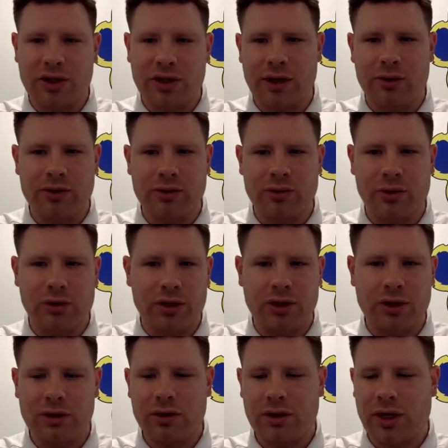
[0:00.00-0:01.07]
And that was
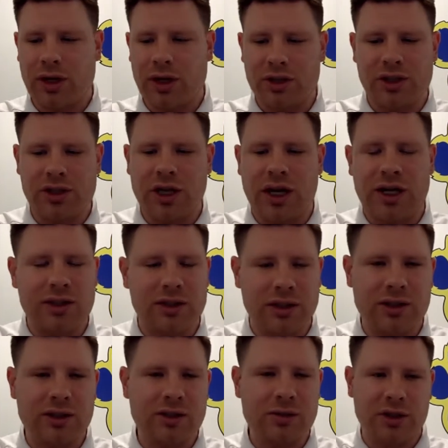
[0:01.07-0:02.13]
really, they kind of shocked
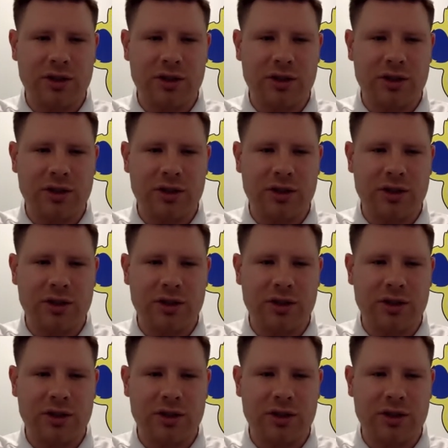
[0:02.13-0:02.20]
us,